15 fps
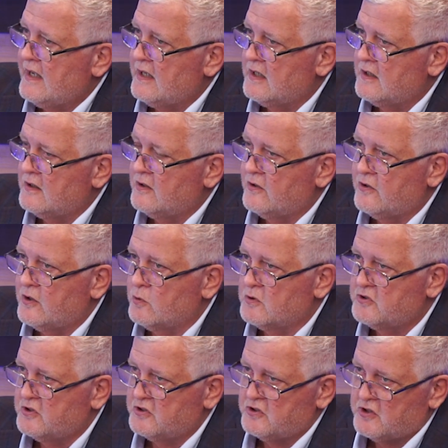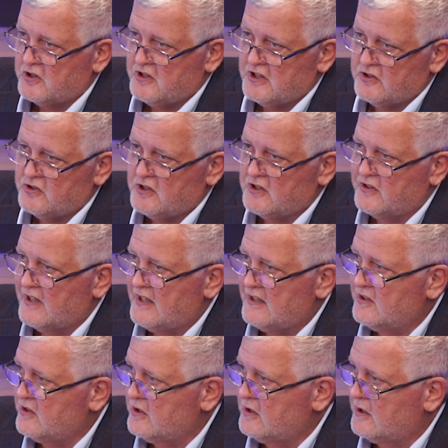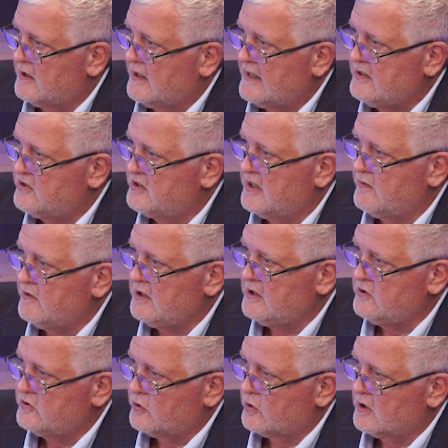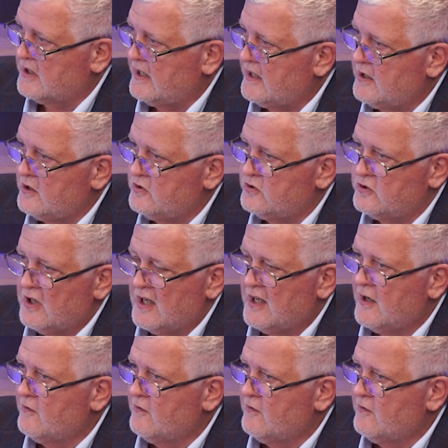And there was a statistic that in the late 70s, early 80s,